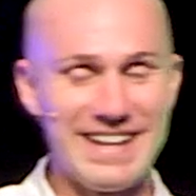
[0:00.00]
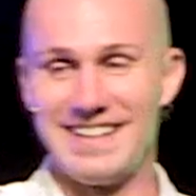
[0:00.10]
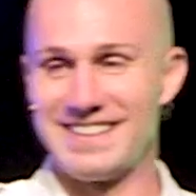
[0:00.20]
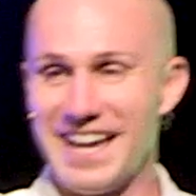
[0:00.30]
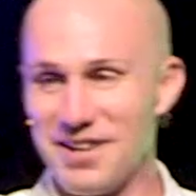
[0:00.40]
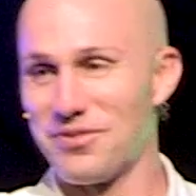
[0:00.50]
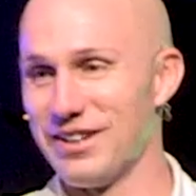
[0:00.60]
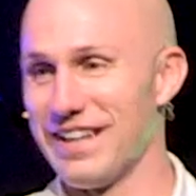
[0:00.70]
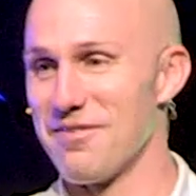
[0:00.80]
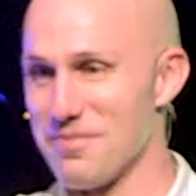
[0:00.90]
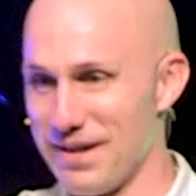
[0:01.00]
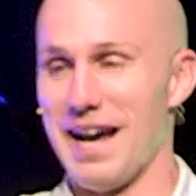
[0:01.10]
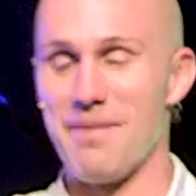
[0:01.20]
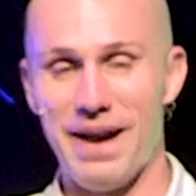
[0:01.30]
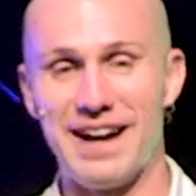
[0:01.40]
it. Thankfully, everybody
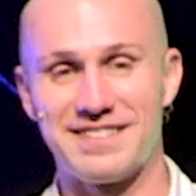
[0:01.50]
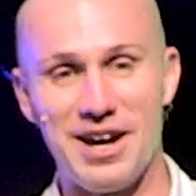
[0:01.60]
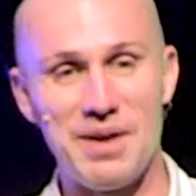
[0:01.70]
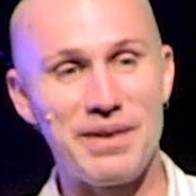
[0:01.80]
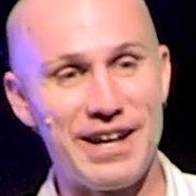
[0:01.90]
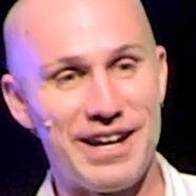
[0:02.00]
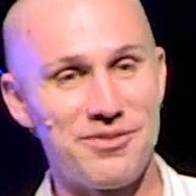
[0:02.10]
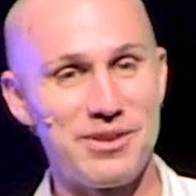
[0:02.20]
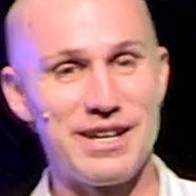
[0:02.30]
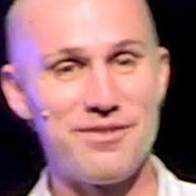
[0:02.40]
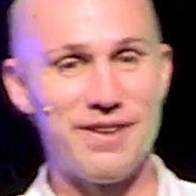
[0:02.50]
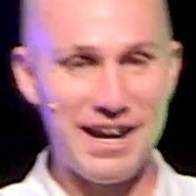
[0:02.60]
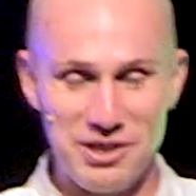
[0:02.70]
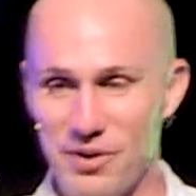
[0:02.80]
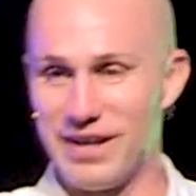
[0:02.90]
got packed up and we
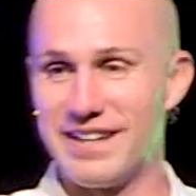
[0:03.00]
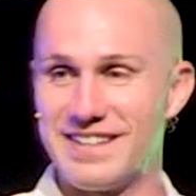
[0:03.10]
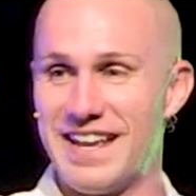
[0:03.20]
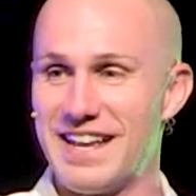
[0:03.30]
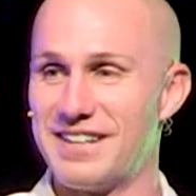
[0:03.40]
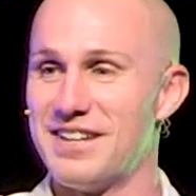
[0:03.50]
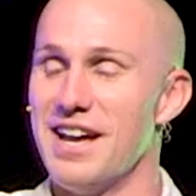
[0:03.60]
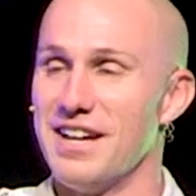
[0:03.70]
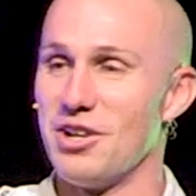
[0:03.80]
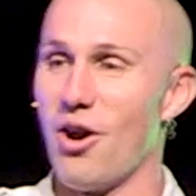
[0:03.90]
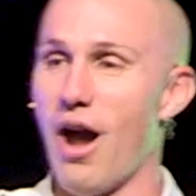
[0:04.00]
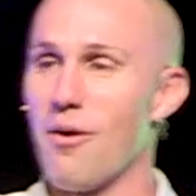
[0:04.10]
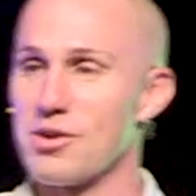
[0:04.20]
evacuated. And, you know, I